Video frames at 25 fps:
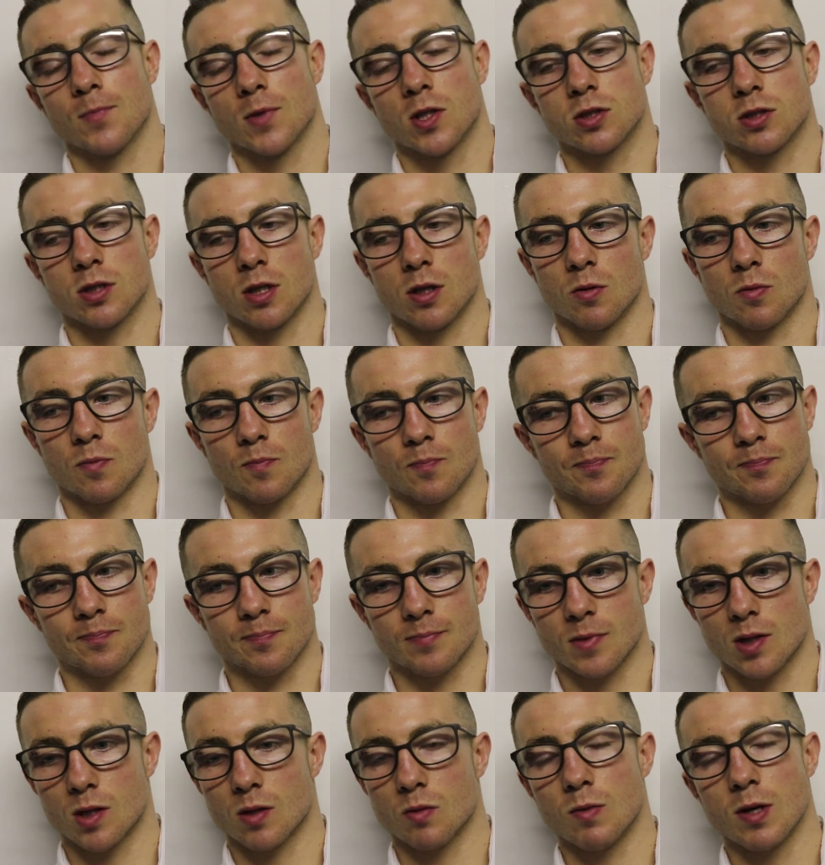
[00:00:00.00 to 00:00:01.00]
So
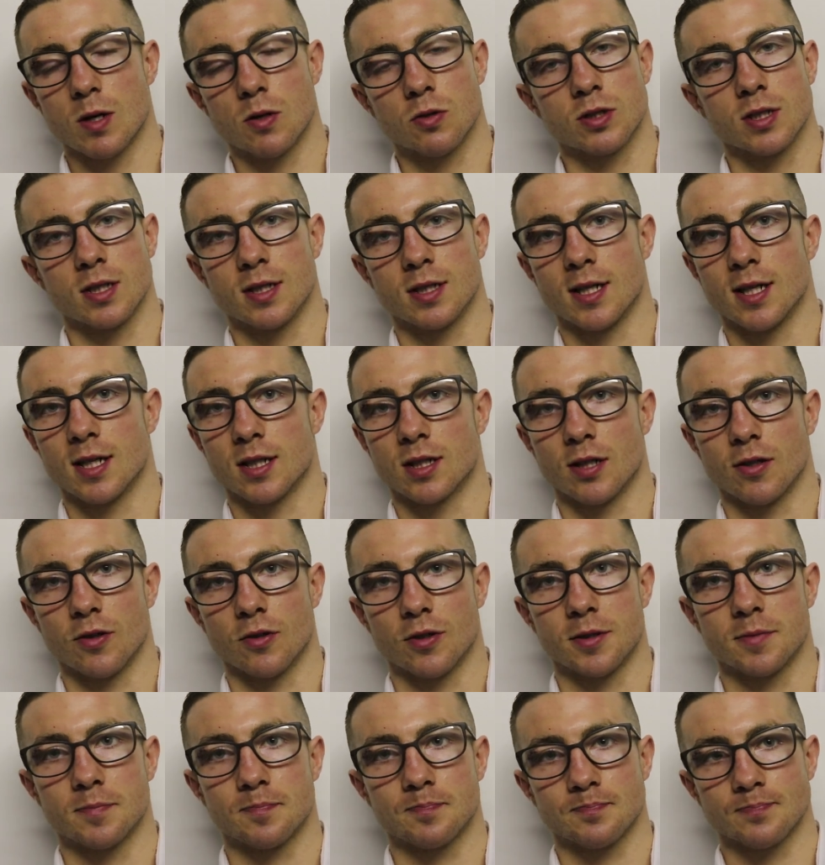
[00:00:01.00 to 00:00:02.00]
when I was in there
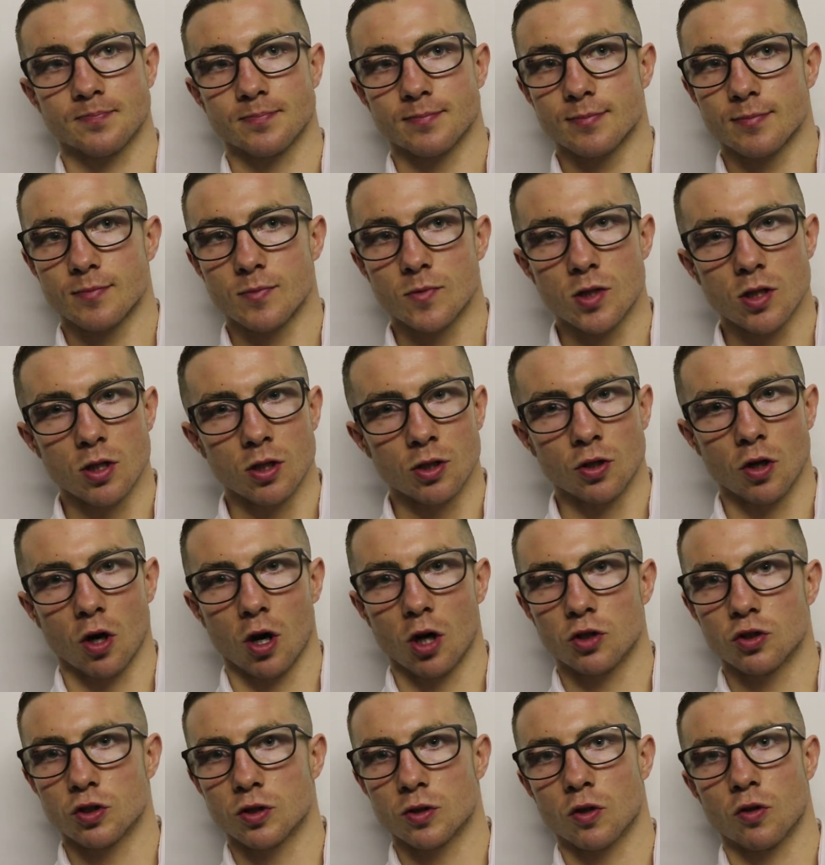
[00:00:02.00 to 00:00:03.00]
tonight, I
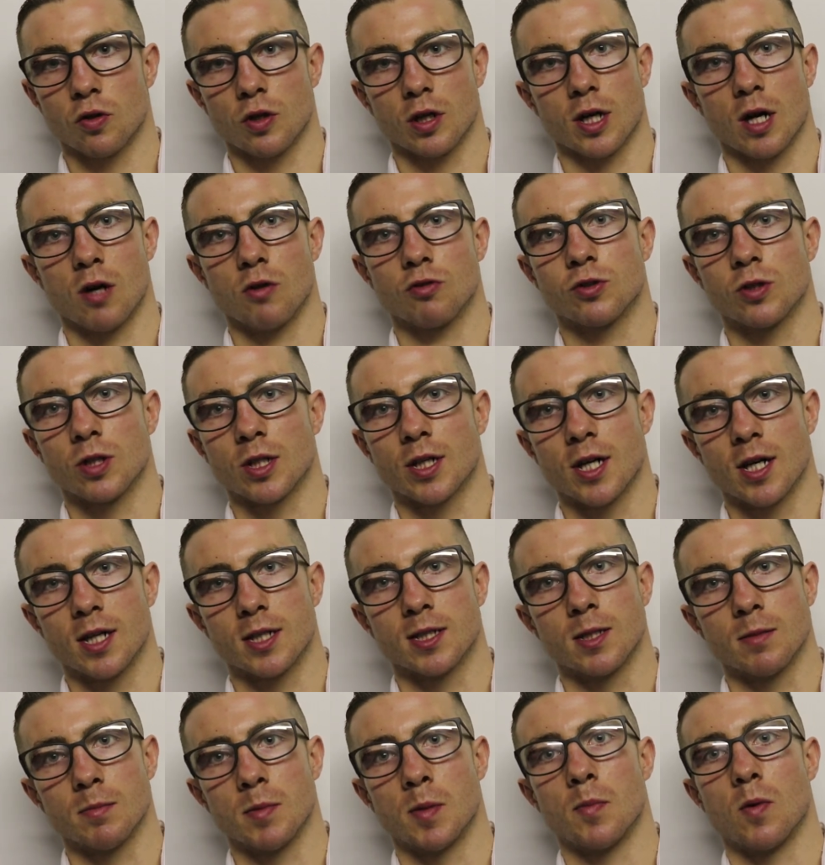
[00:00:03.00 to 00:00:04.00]
thought I just could have gone through the
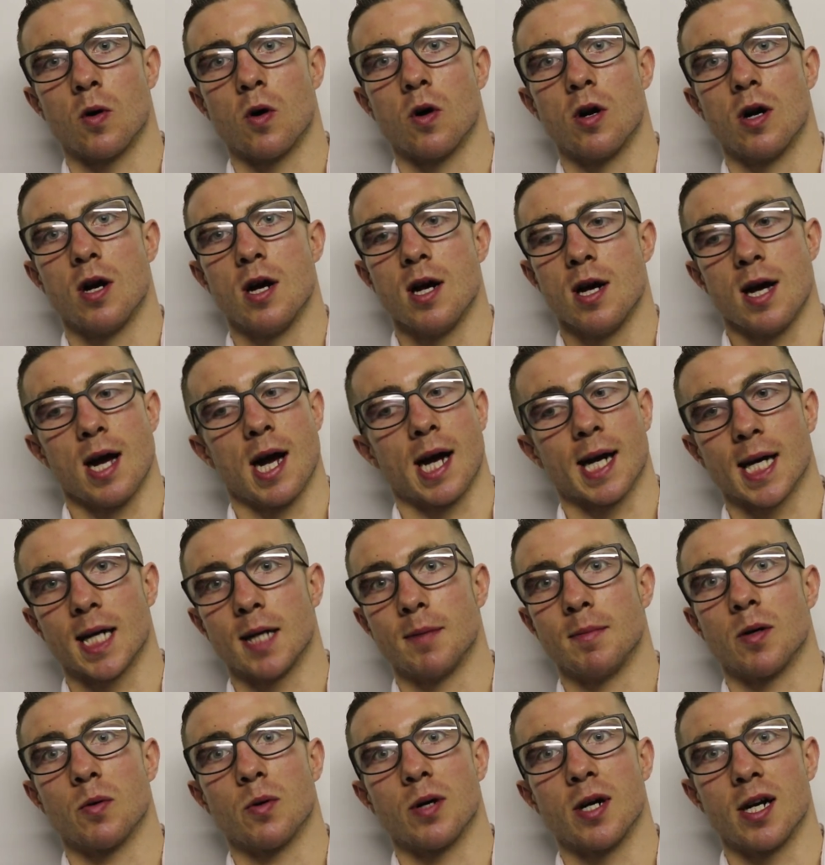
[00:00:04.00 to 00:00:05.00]
gears a little bit more and
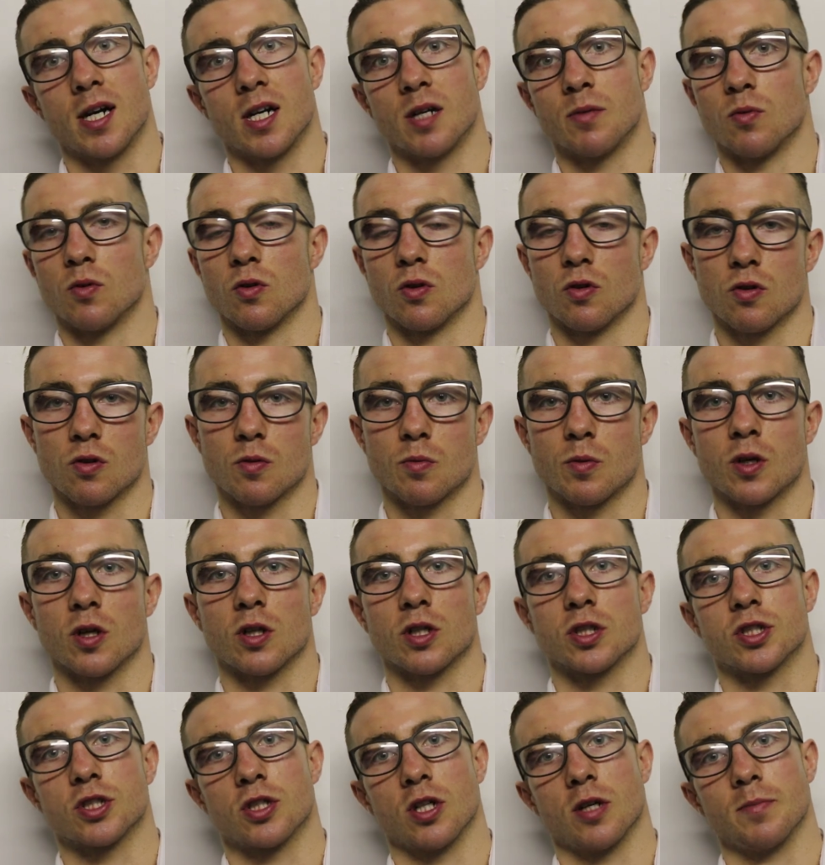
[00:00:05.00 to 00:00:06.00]
get them out early. But look, we
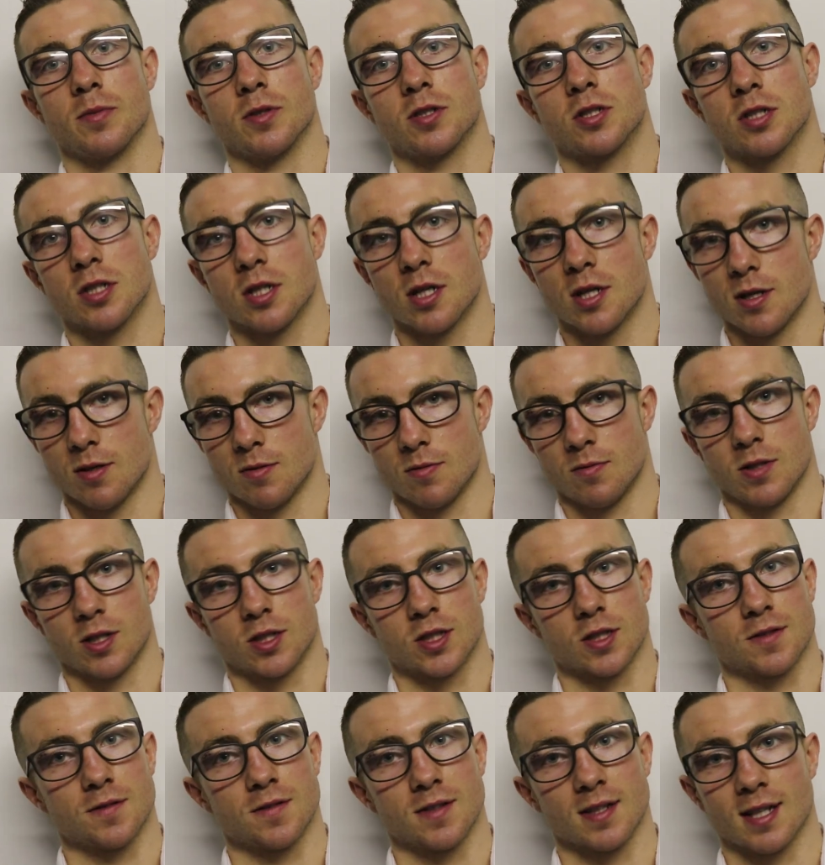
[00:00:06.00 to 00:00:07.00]
got the stoppage, which
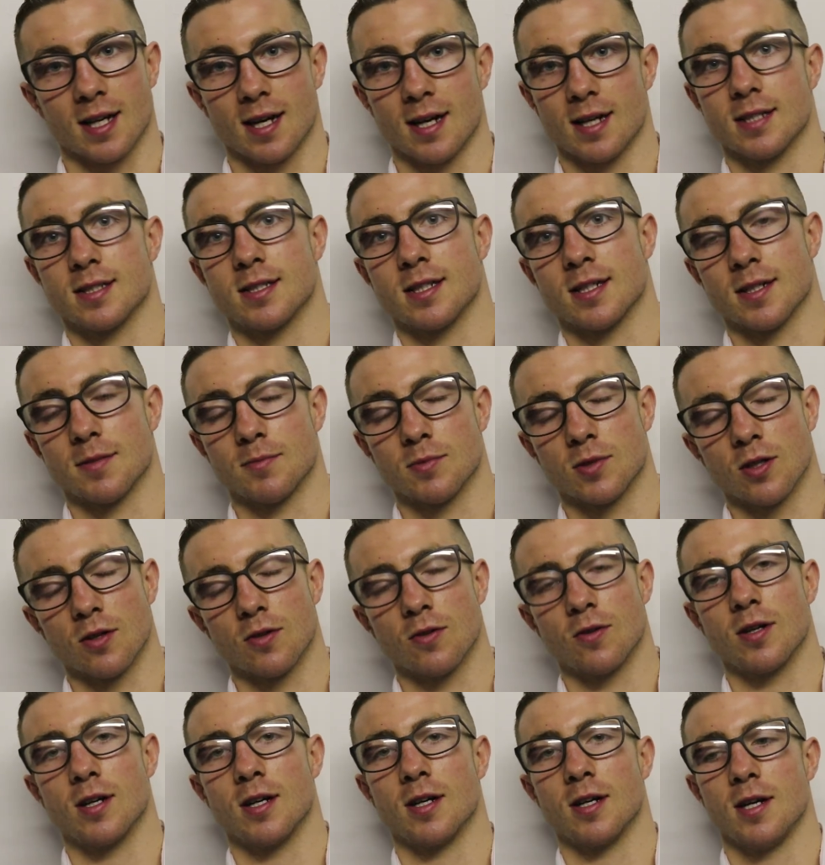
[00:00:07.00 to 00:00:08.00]
is fantastic. I'm
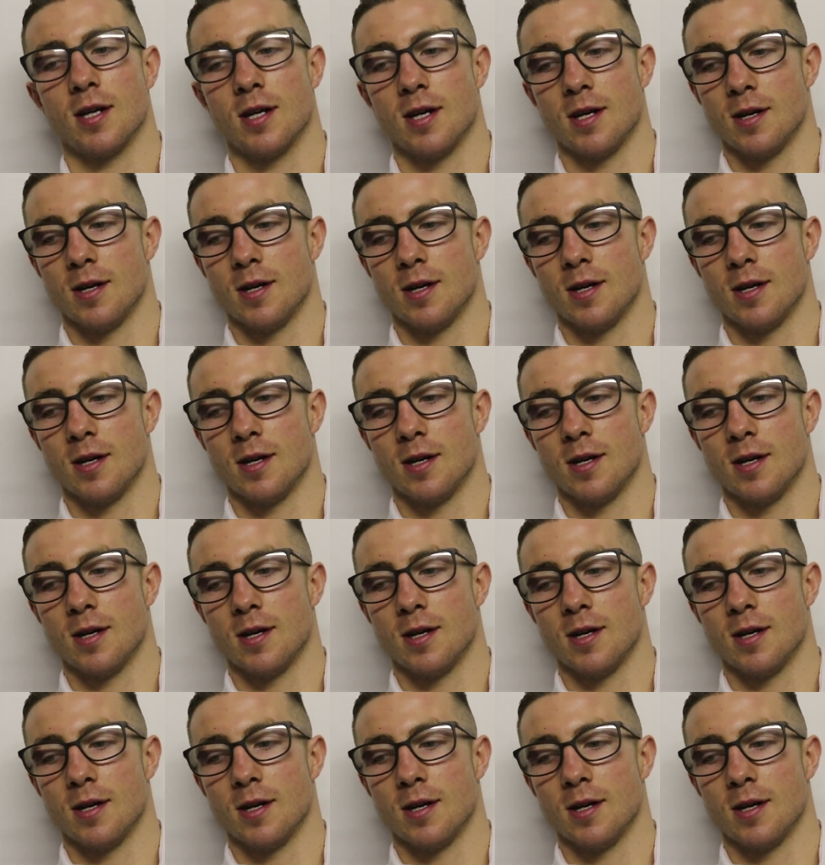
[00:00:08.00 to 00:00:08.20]
delighted.